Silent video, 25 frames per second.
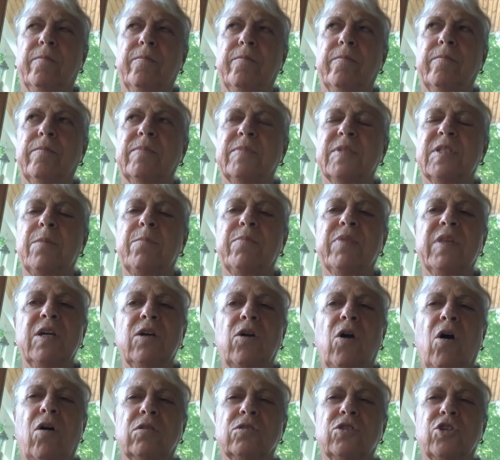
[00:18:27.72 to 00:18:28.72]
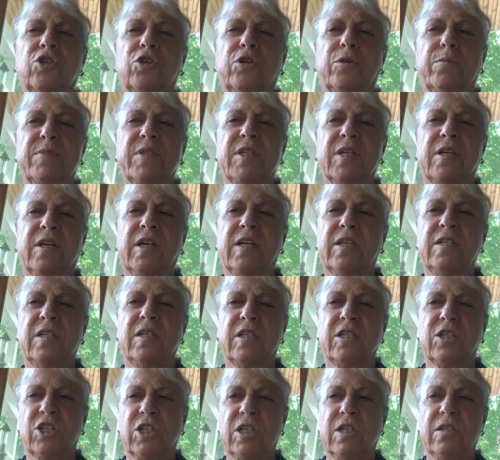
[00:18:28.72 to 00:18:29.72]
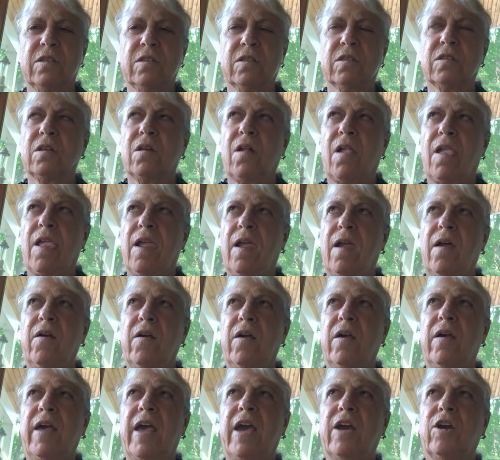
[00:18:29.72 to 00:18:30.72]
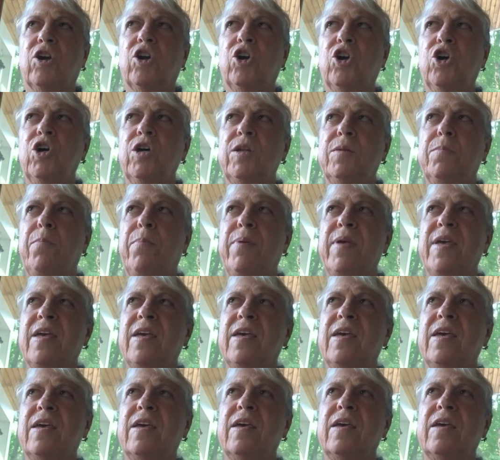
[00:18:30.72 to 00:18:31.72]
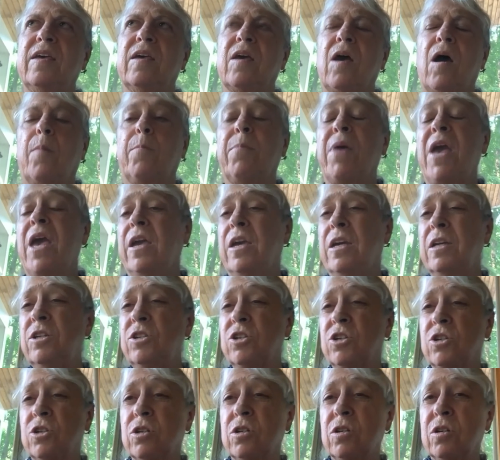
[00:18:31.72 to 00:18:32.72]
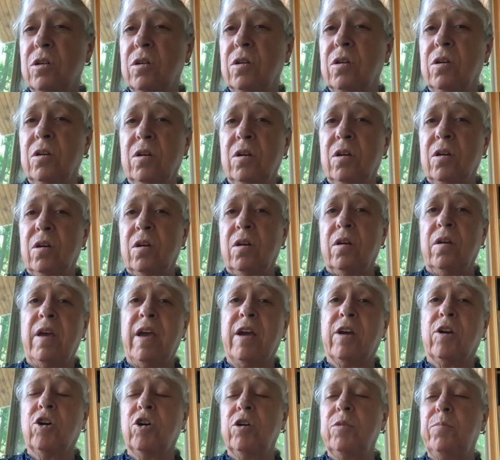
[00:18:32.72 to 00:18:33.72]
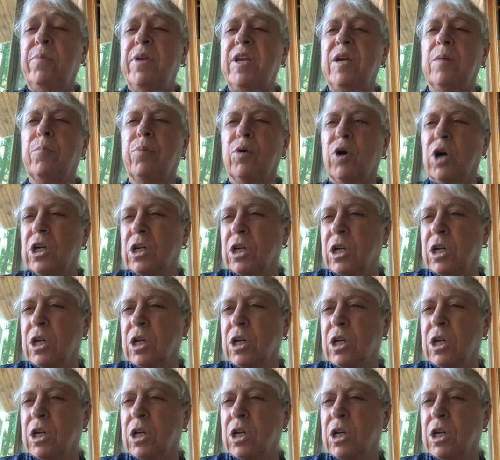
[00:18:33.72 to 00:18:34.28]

something called terms and conditions. It could be a page, it could be a book.